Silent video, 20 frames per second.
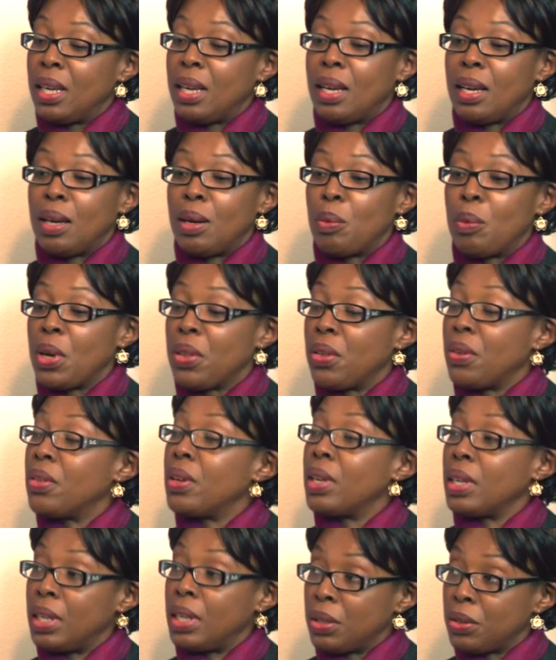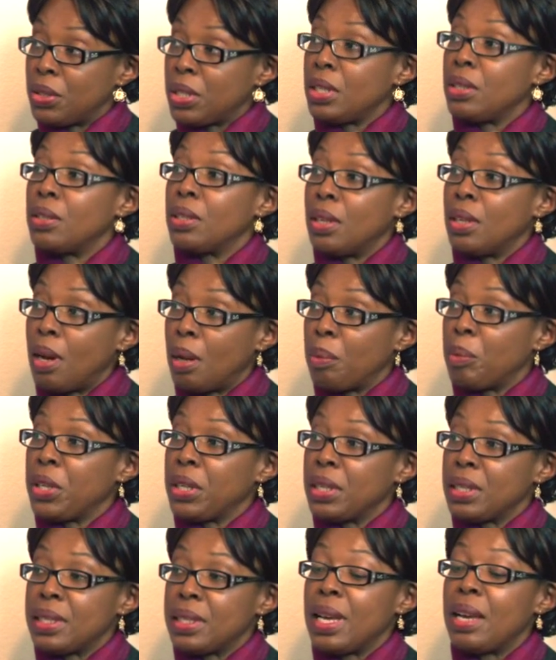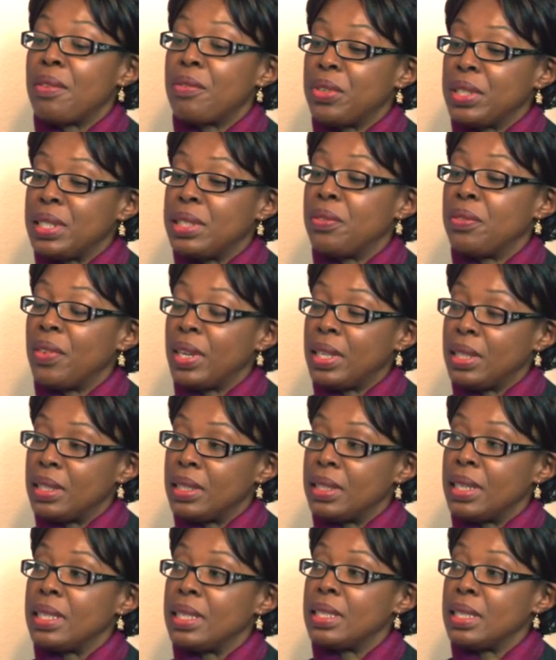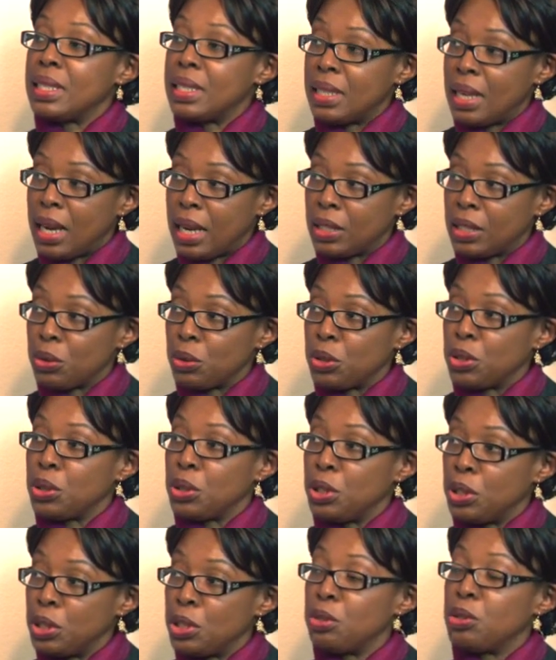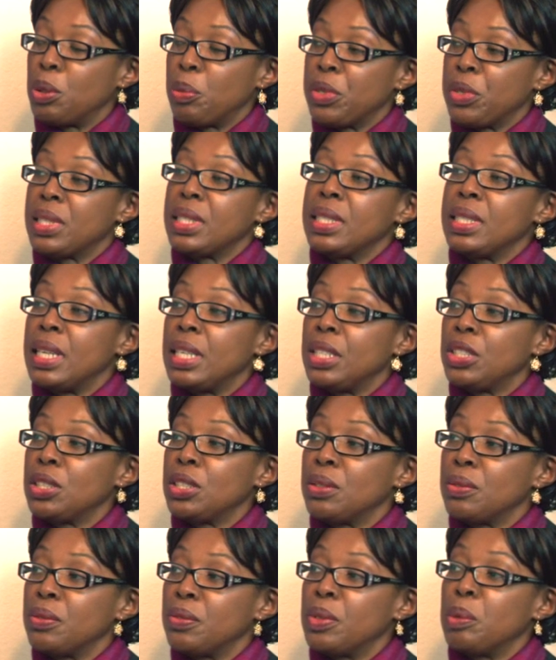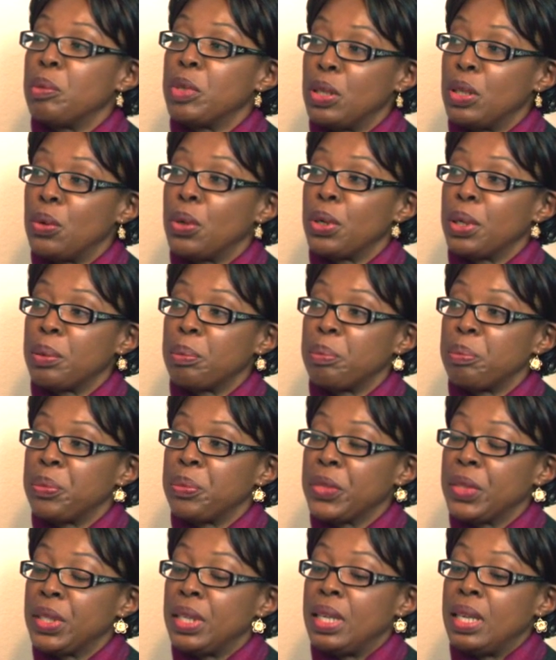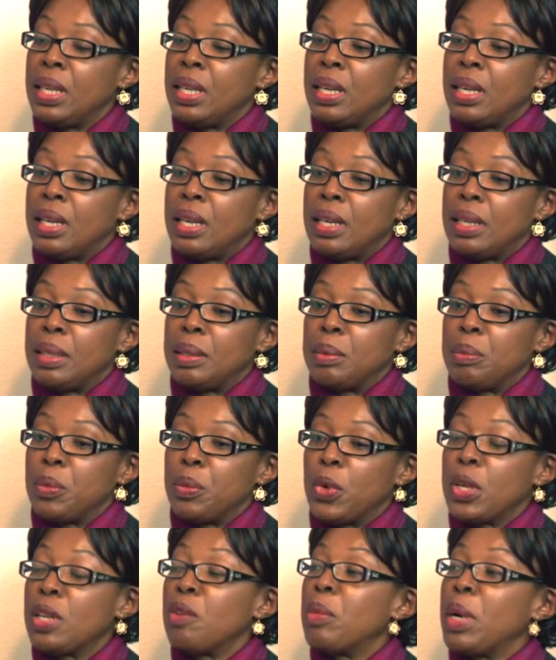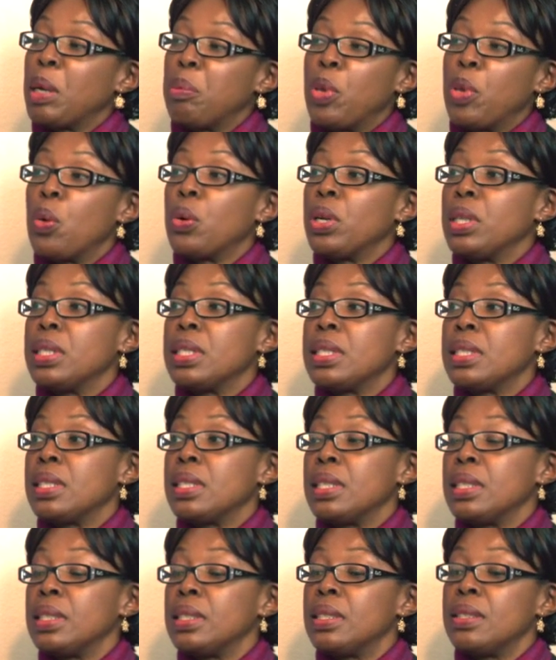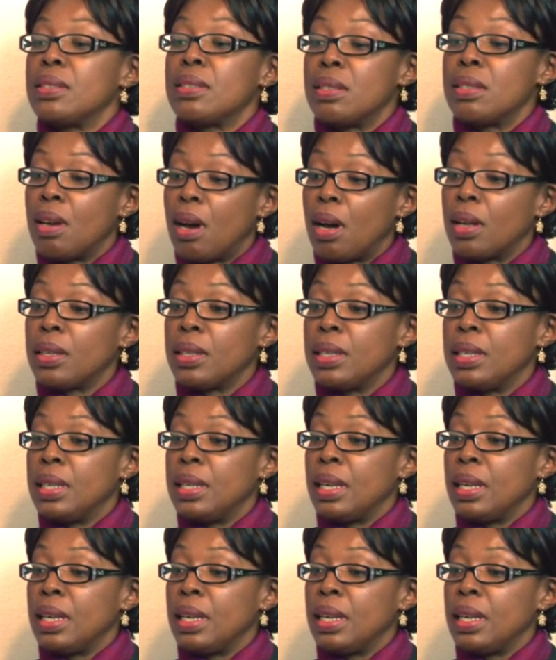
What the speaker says: whether they're guilty or not, because every defendant is entitled to good representation from a lawyer. One of my opponents does not